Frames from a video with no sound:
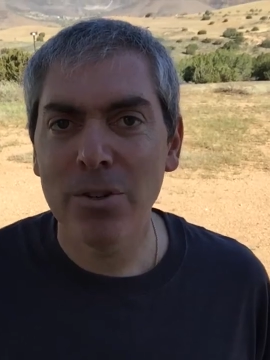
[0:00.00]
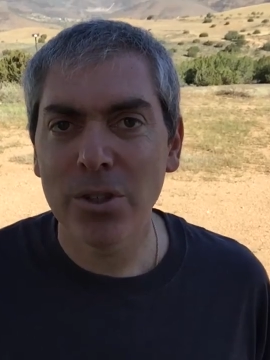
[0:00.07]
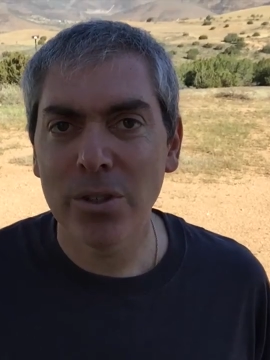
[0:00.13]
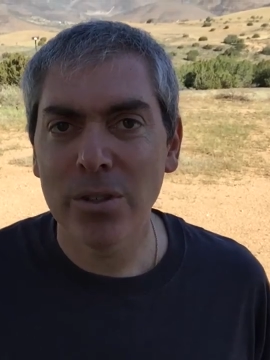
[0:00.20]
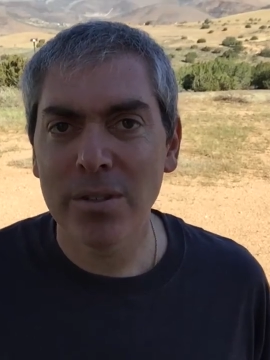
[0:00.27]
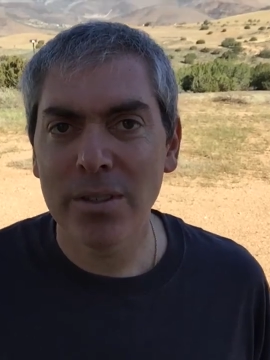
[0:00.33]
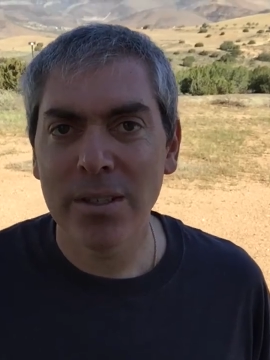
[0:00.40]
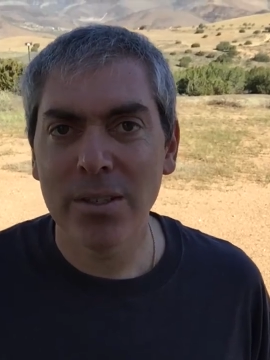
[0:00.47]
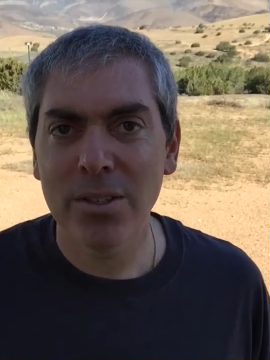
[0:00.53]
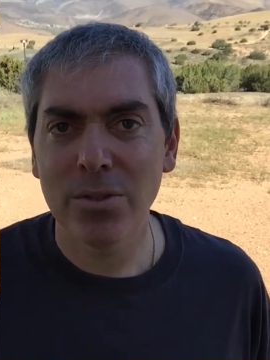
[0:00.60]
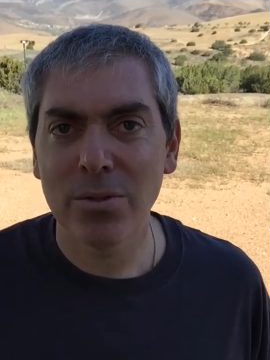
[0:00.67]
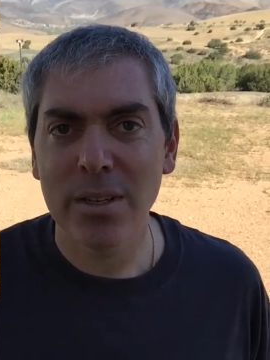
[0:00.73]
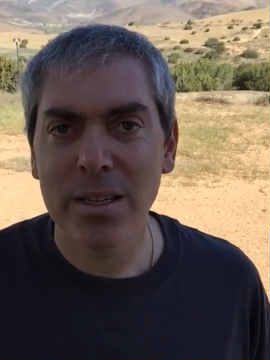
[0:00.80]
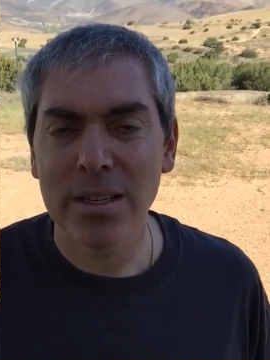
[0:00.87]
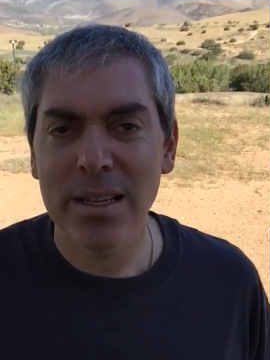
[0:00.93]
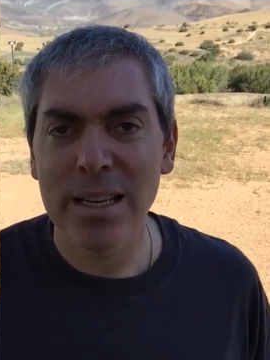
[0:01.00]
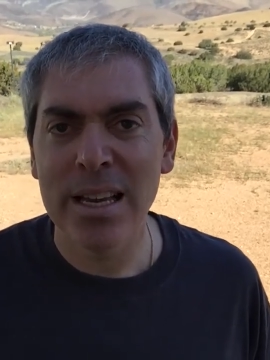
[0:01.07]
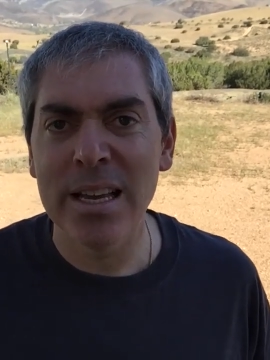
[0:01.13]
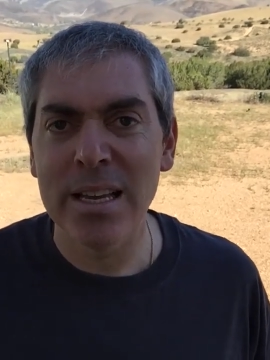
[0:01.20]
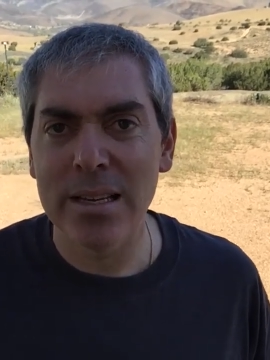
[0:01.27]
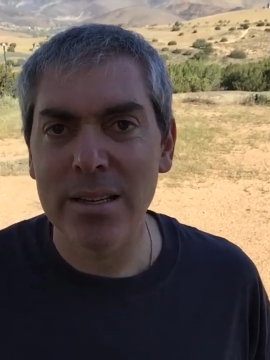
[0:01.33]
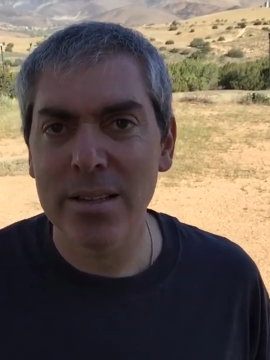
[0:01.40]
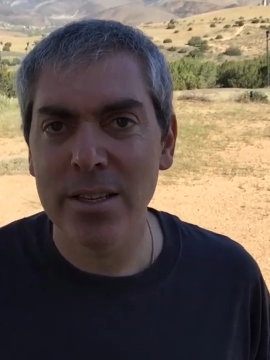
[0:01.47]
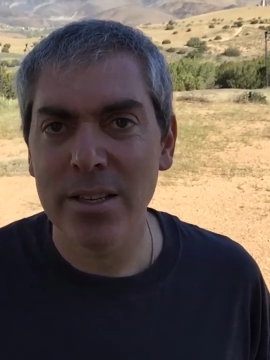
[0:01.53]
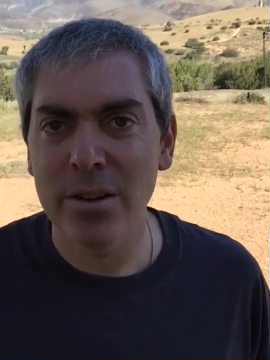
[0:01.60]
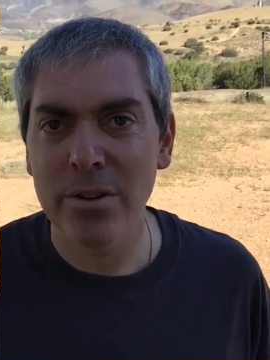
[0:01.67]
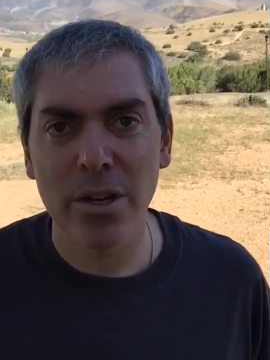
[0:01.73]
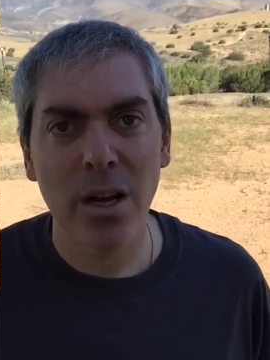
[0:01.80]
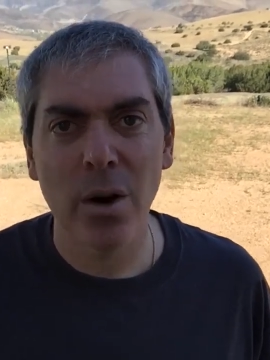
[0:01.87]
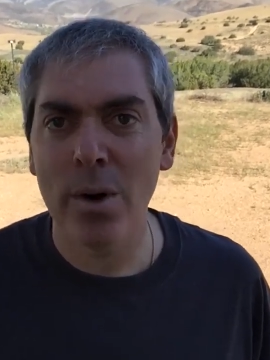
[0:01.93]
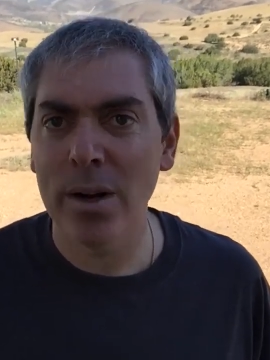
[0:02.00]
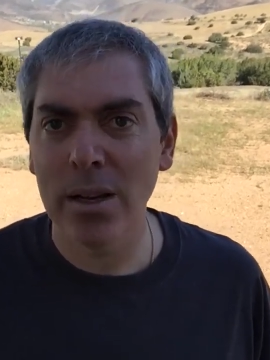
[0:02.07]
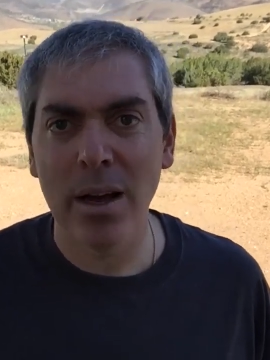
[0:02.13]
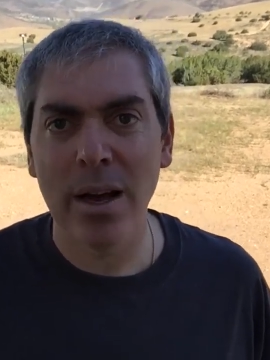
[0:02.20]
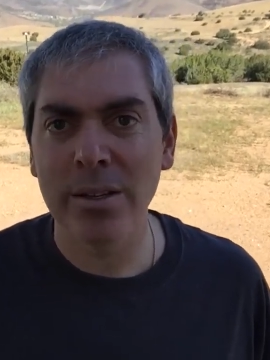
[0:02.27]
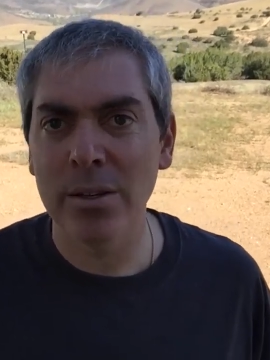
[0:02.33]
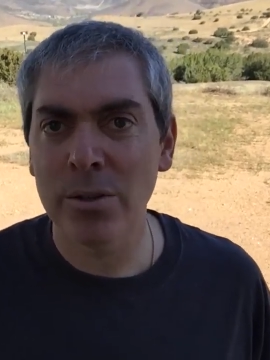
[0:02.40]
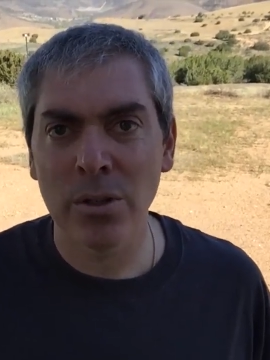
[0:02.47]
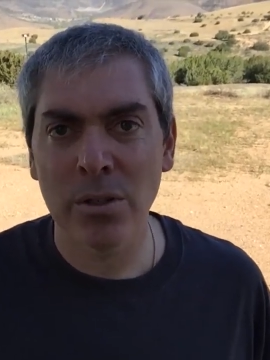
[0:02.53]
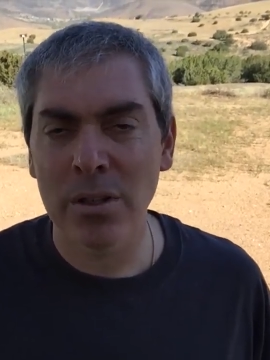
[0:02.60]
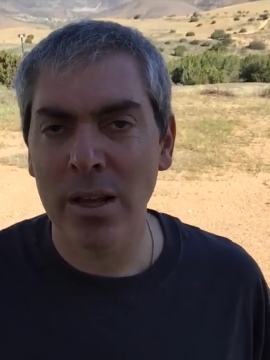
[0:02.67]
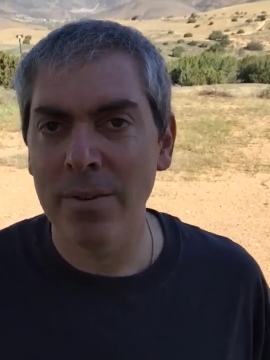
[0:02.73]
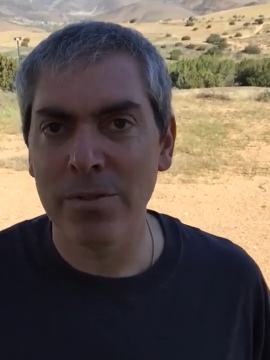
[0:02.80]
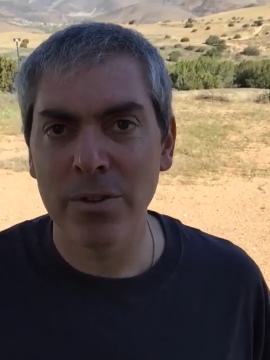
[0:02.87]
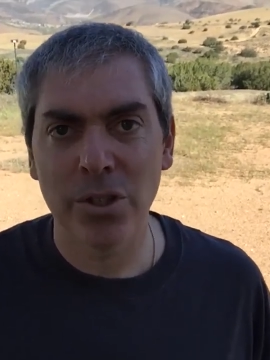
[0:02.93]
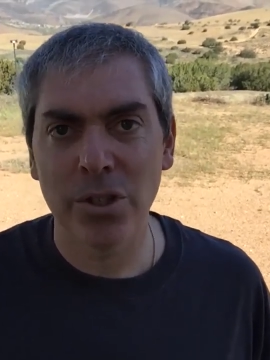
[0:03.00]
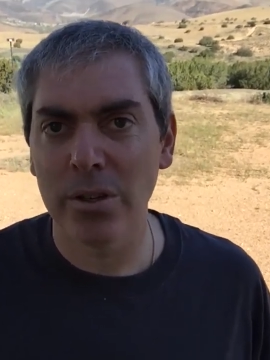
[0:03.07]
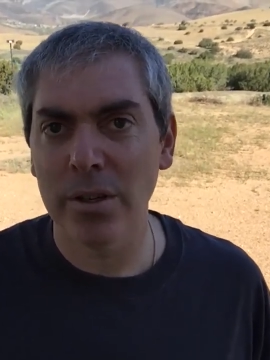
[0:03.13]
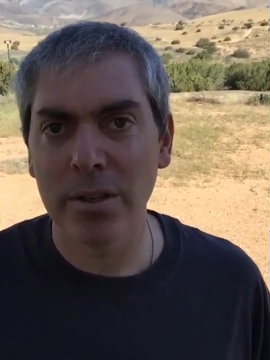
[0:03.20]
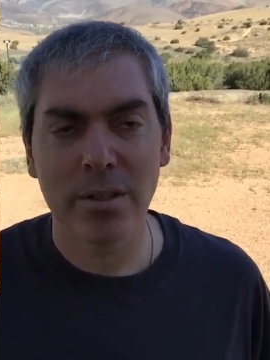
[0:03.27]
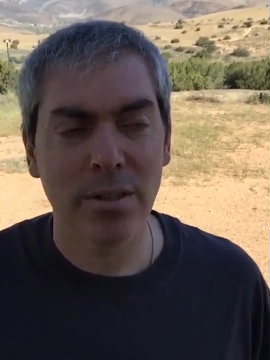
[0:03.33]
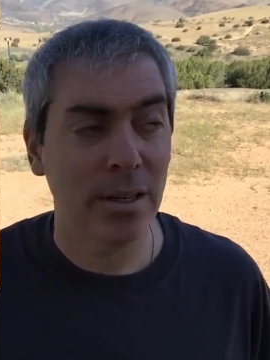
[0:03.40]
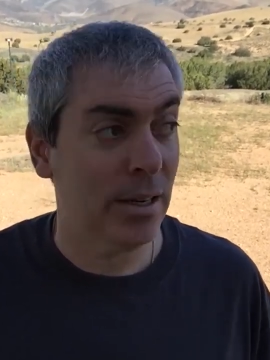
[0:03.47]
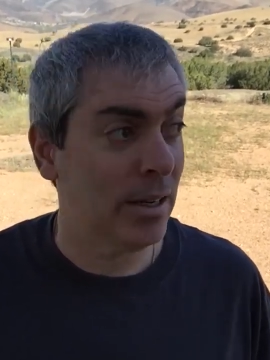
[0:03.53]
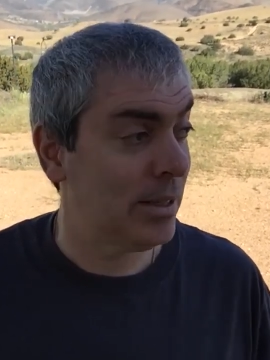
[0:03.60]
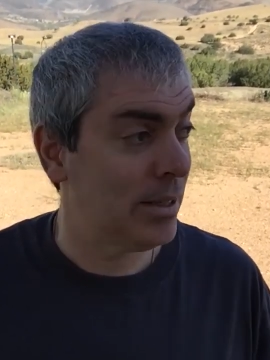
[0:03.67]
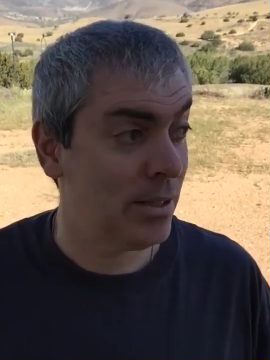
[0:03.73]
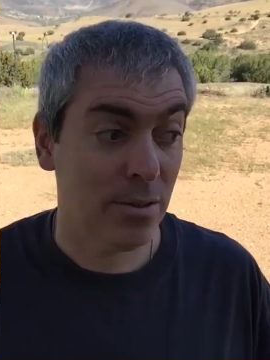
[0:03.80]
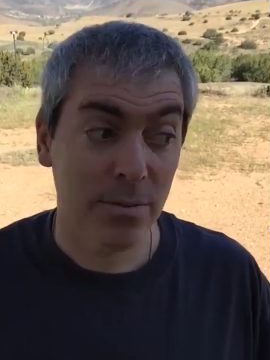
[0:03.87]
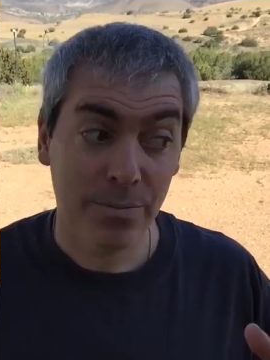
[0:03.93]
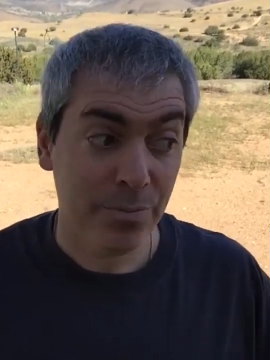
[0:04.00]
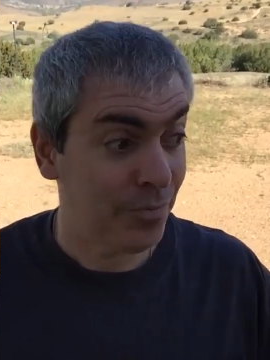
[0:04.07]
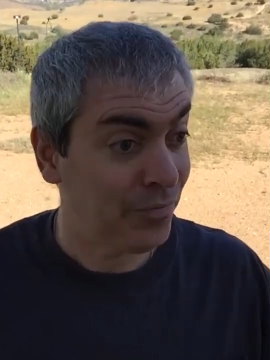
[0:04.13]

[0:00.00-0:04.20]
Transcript: insurance industry is, and you go online, you search life insurance, and it's,